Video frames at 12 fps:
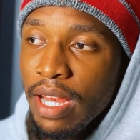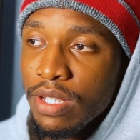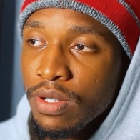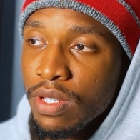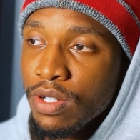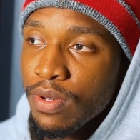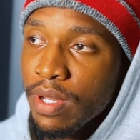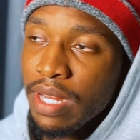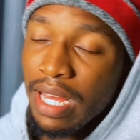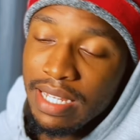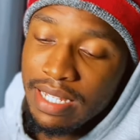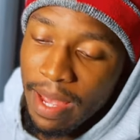I took the trade.
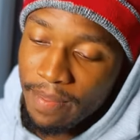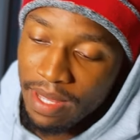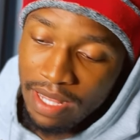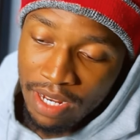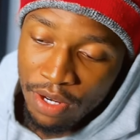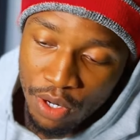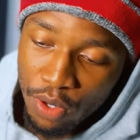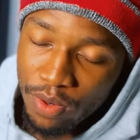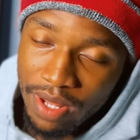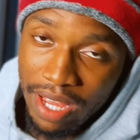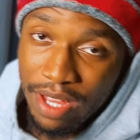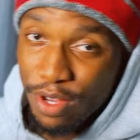I sniped it at the low,
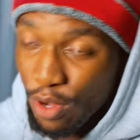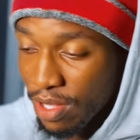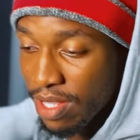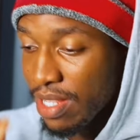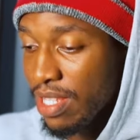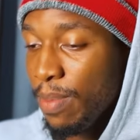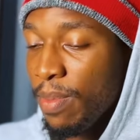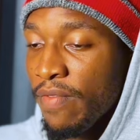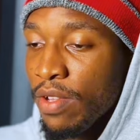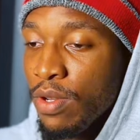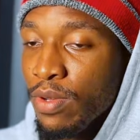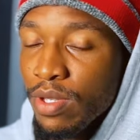like cut the tip of
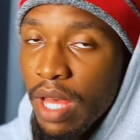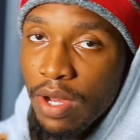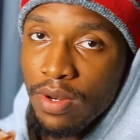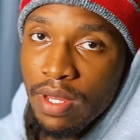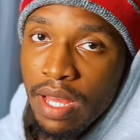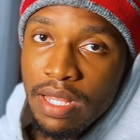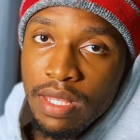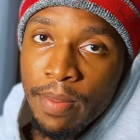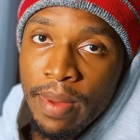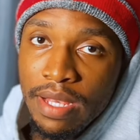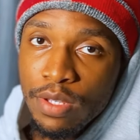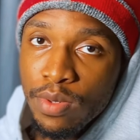the low so I could get the
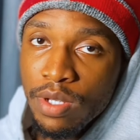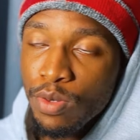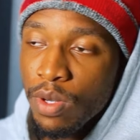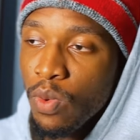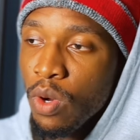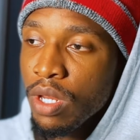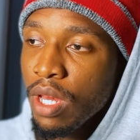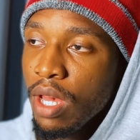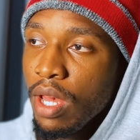best risk to reward.